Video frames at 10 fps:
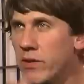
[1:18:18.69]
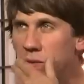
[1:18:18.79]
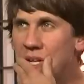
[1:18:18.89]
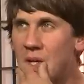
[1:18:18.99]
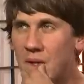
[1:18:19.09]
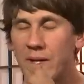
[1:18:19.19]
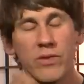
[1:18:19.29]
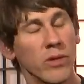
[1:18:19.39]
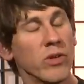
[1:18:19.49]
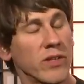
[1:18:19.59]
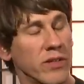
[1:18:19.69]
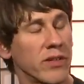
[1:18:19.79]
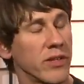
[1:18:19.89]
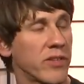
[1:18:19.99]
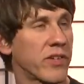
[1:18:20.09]
It, you know, it, it was a,
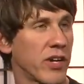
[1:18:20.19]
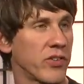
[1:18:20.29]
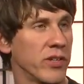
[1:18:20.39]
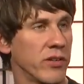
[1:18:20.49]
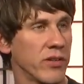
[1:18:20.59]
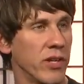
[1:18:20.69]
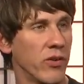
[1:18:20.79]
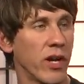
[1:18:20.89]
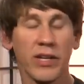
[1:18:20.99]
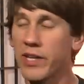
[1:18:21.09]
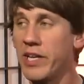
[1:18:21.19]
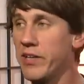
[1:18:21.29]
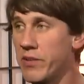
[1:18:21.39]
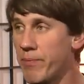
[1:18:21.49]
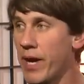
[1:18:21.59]
a, discussion. You know, not like a
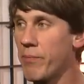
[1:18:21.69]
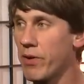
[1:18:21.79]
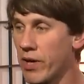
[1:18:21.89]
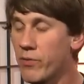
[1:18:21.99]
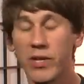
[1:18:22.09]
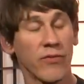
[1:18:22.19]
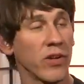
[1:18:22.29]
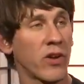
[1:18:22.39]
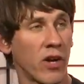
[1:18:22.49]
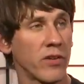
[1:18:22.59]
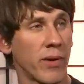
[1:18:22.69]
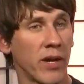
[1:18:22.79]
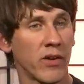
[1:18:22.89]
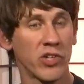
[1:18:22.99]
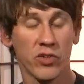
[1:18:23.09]
heated debate, but like we definitely talked
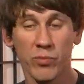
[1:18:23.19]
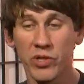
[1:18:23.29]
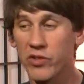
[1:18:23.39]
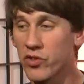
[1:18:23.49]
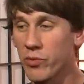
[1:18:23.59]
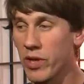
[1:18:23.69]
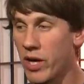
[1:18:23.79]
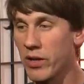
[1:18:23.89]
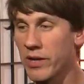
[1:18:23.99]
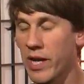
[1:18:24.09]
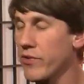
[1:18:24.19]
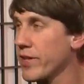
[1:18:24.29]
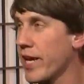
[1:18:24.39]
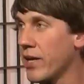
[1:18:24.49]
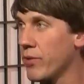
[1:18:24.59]
about it. Like, should we do this? Should we not? Like, I don't
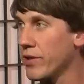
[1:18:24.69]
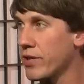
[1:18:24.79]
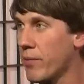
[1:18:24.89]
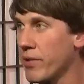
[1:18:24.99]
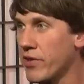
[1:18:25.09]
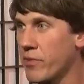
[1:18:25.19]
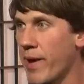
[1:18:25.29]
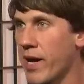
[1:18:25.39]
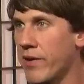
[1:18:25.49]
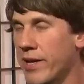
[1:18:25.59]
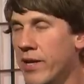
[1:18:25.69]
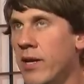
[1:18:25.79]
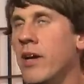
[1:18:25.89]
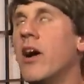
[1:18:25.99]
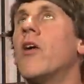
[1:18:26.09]
think anyone in the company looks back like,
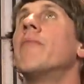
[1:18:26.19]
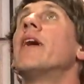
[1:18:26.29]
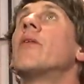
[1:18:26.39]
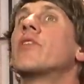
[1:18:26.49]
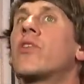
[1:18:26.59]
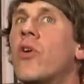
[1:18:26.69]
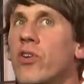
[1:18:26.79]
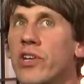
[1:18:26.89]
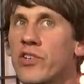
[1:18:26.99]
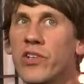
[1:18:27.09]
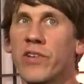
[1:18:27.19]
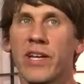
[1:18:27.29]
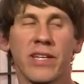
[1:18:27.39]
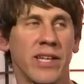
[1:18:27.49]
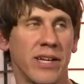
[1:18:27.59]
oh man, we totally should have
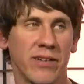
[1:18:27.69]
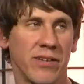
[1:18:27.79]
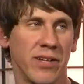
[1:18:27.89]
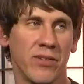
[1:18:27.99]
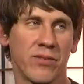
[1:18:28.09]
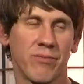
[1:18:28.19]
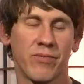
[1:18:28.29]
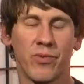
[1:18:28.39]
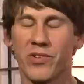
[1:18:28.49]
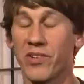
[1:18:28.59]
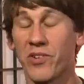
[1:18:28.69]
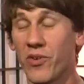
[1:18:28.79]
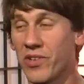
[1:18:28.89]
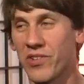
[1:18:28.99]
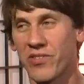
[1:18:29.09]
taken that. You know, we should have
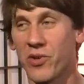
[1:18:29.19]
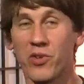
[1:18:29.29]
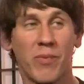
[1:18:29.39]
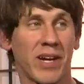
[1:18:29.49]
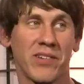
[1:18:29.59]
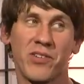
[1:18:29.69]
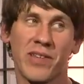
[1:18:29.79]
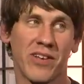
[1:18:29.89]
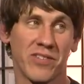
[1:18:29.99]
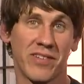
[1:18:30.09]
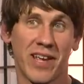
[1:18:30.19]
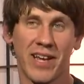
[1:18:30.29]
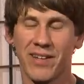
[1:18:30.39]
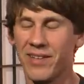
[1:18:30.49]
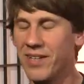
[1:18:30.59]
totally should have sold back in 2010,